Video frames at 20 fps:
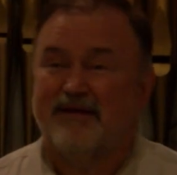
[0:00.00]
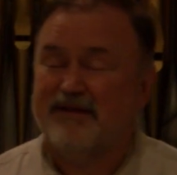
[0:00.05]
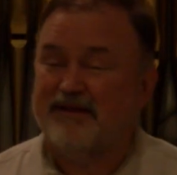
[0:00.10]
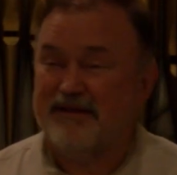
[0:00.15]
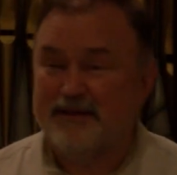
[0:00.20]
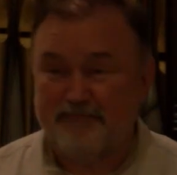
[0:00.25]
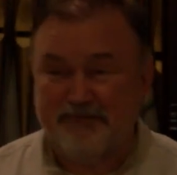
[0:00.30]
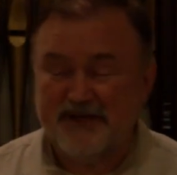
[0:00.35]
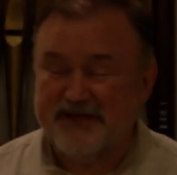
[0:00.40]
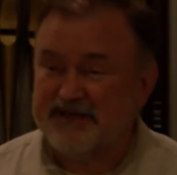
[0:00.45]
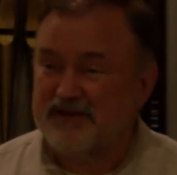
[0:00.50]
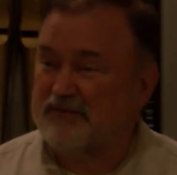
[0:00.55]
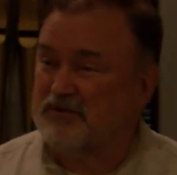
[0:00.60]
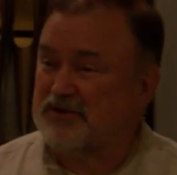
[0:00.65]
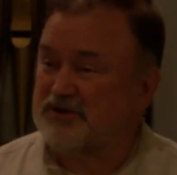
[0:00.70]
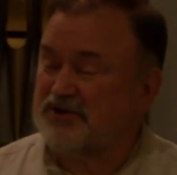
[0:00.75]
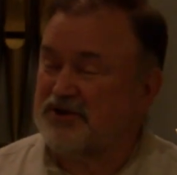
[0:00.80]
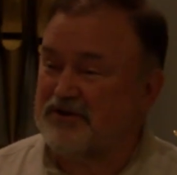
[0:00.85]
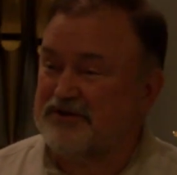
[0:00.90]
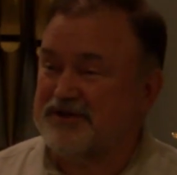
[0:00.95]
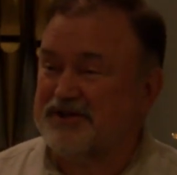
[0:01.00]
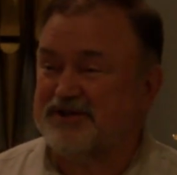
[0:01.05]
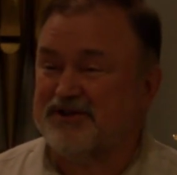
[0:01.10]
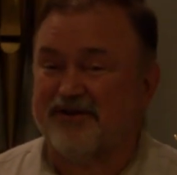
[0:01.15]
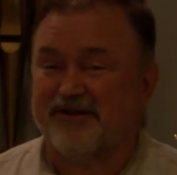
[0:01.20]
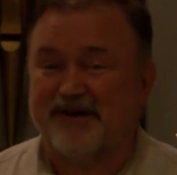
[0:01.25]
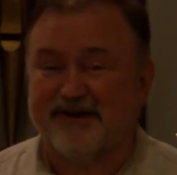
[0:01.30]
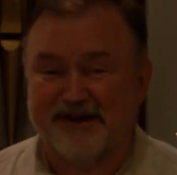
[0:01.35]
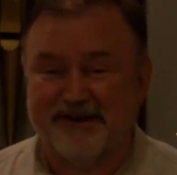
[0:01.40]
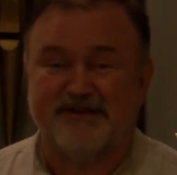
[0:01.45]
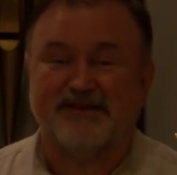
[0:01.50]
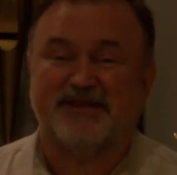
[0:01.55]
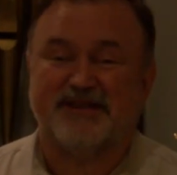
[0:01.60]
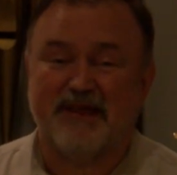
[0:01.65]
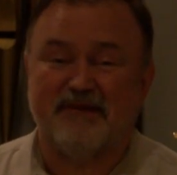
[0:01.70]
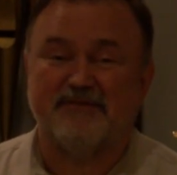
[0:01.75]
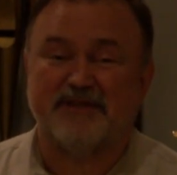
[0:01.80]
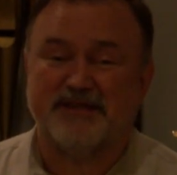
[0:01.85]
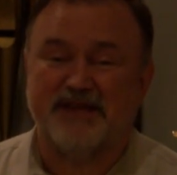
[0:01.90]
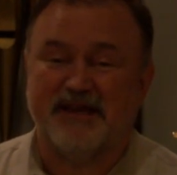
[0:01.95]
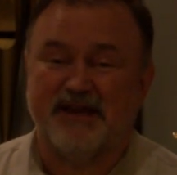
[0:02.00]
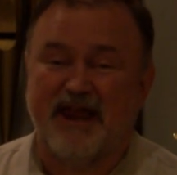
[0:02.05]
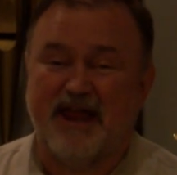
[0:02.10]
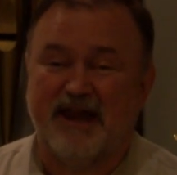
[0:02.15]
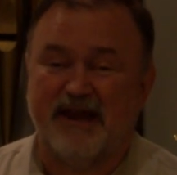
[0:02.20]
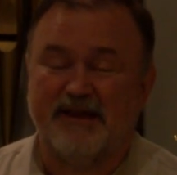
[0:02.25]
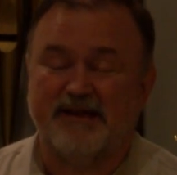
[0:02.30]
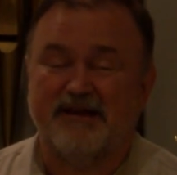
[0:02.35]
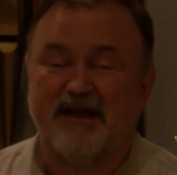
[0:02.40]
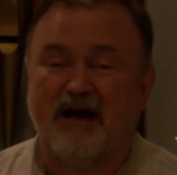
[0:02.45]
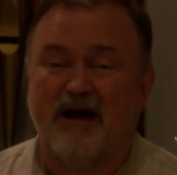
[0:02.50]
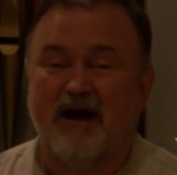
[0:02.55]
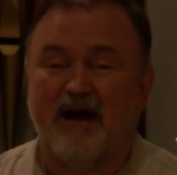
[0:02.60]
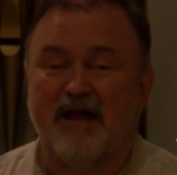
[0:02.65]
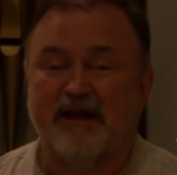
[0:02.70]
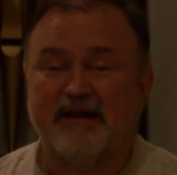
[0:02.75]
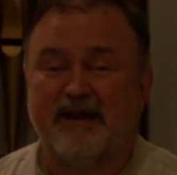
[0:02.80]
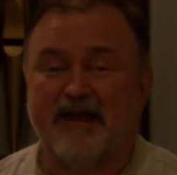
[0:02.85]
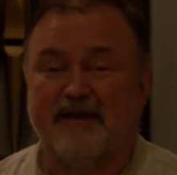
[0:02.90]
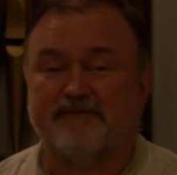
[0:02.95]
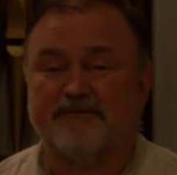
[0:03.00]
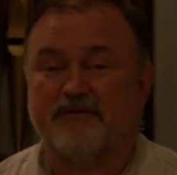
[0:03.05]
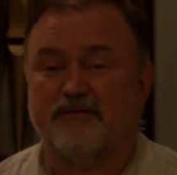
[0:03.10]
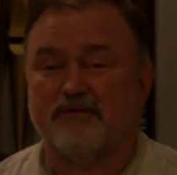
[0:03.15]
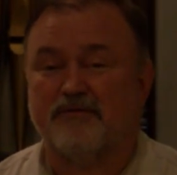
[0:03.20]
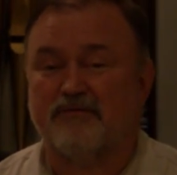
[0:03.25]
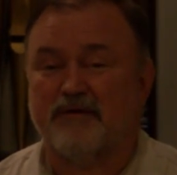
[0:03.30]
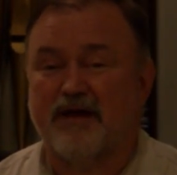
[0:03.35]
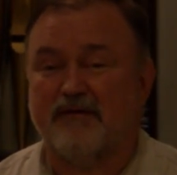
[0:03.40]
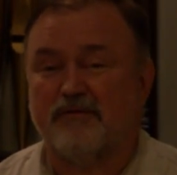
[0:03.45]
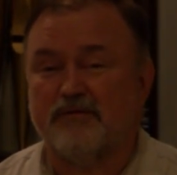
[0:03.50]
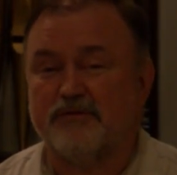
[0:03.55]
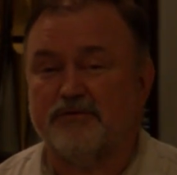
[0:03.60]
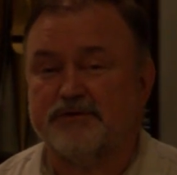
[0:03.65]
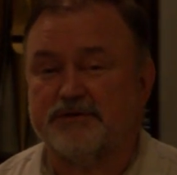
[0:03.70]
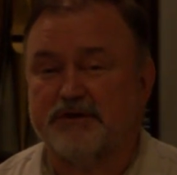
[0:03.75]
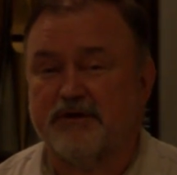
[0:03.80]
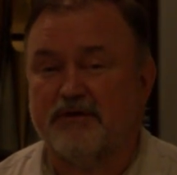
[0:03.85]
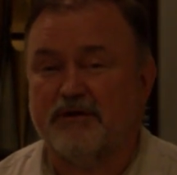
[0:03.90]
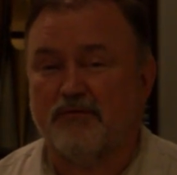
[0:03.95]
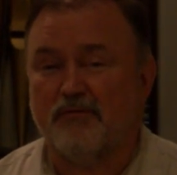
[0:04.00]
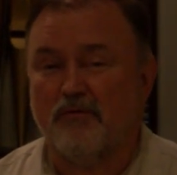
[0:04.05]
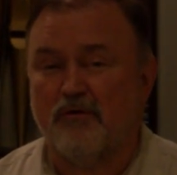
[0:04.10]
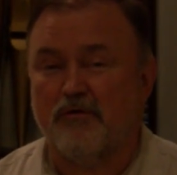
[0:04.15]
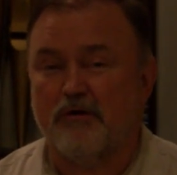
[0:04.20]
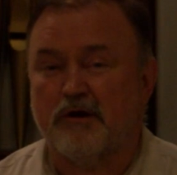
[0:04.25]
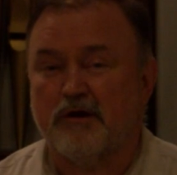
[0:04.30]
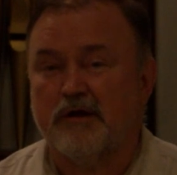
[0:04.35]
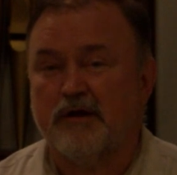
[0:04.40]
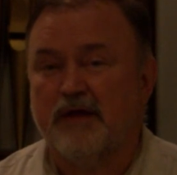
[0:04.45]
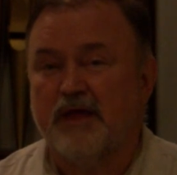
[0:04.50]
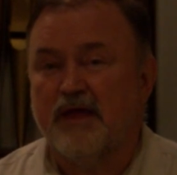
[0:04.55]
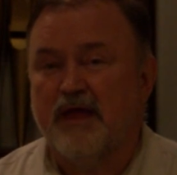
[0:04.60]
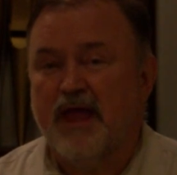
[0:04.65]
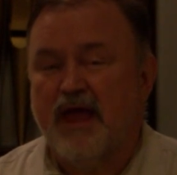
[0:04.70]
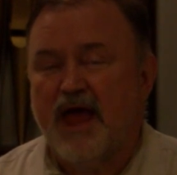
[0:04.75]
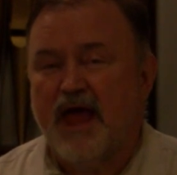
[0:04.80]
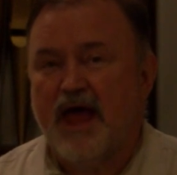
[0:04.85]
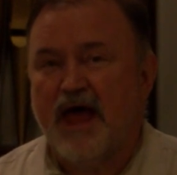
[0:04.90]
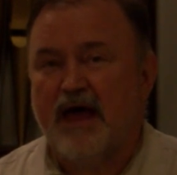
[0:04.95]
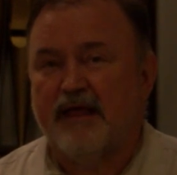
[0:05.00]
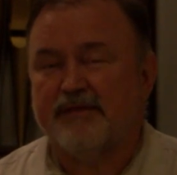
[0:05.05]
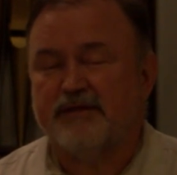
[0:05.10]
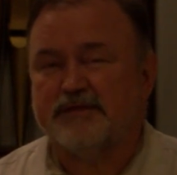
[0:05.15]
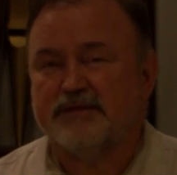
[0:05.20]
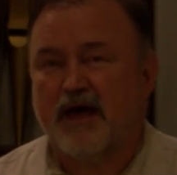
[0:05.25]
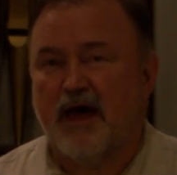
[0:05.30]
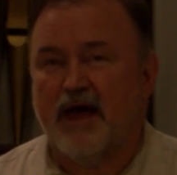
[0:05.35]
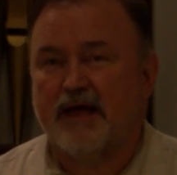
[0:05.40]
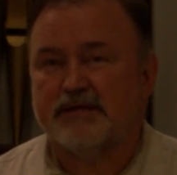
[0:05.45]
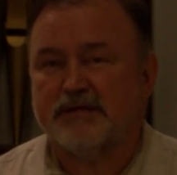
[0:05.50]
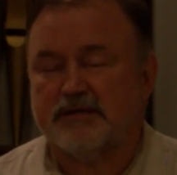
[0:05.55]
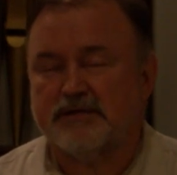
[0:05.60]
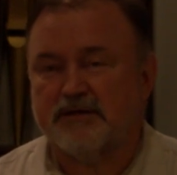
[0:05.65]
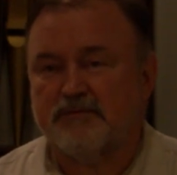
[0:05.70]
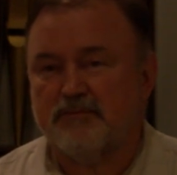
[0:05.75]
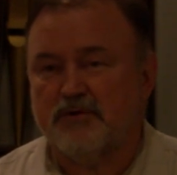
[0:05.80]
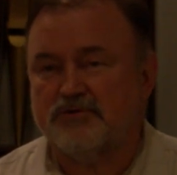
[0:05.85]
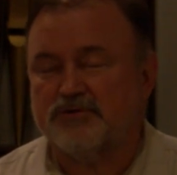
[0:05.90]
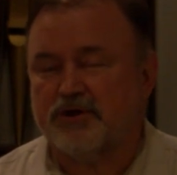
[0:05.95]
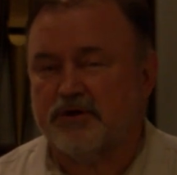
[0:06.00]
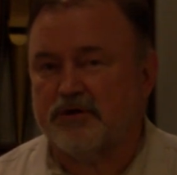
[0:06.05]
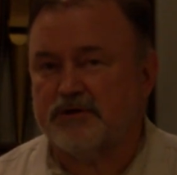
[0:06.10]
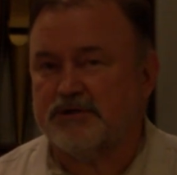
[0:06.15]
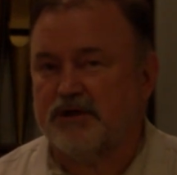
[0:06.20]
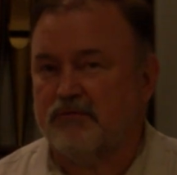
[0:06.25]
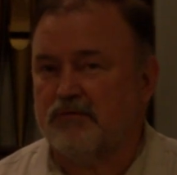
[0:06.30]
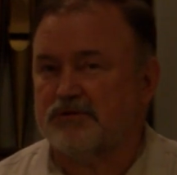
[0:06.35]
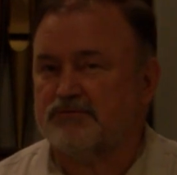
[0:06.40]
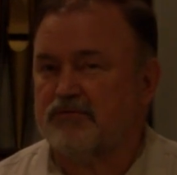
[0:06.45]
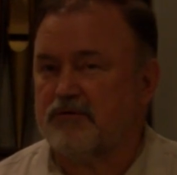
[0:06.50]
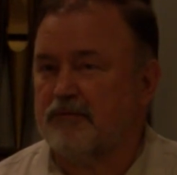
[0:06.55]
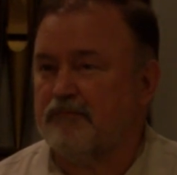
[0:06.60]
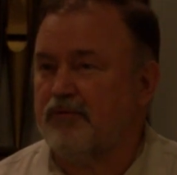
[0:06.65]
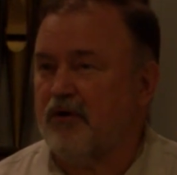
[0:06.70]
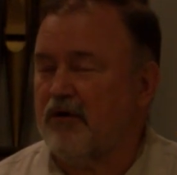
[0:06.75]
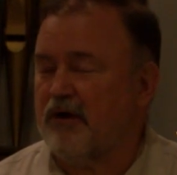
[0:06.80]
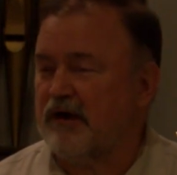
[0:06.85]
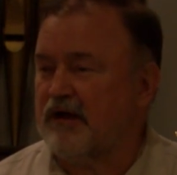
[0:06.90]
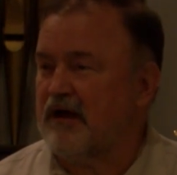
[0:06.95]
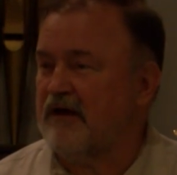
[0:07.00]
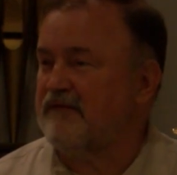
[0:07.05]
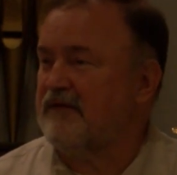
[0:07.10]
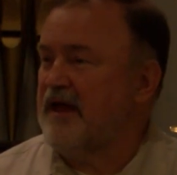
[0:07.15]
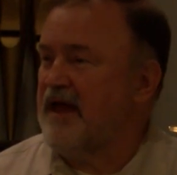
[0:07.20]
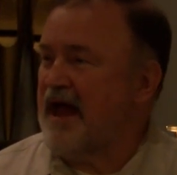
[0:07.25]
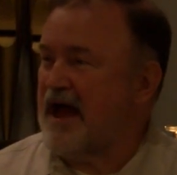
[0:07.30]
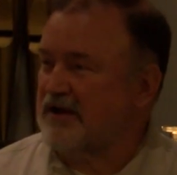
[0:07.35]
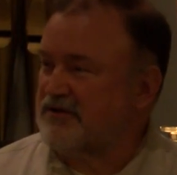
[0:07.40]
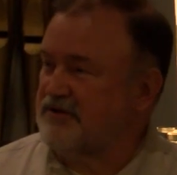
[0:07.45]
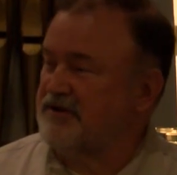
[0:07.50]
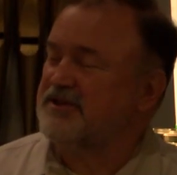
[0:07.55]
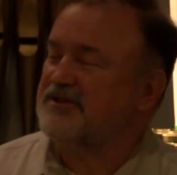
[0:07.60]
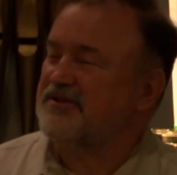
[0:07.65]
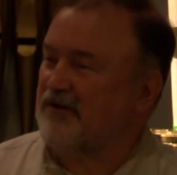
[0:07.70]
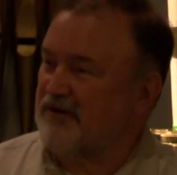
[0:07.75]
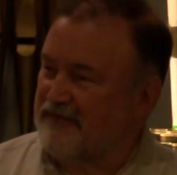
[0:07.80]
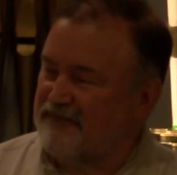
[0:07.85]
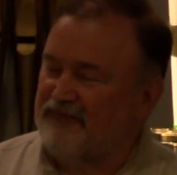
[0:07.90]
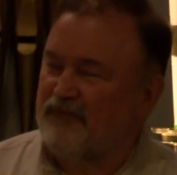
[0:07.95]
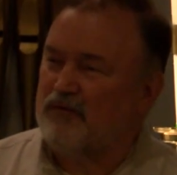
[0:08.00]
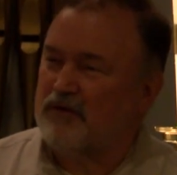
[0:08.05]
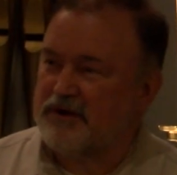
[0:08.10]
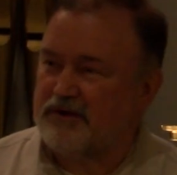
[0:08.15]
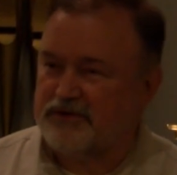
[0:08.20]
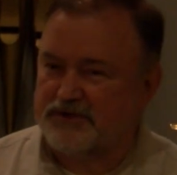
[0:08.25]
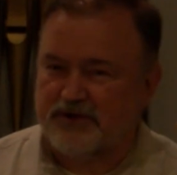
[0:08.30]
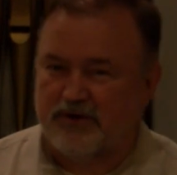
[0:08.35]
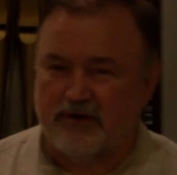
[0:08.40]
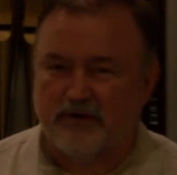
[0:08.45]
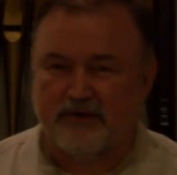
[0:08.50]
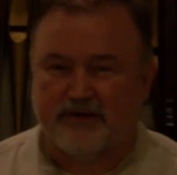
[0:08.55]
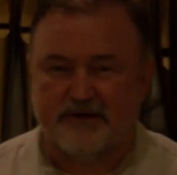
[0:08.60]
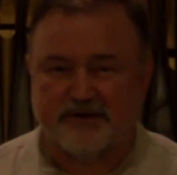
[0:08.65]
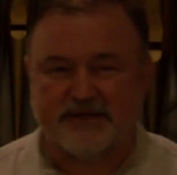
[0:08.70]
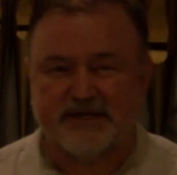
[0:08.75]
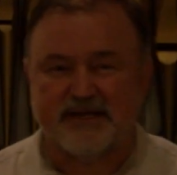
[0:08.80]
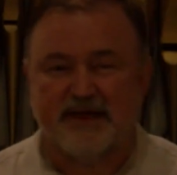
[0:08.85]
The Episcopal Church started in 1789 after the Revolutionary War. And the Diocese of New Jersey, which we're a part of, actually started 4 years earlier in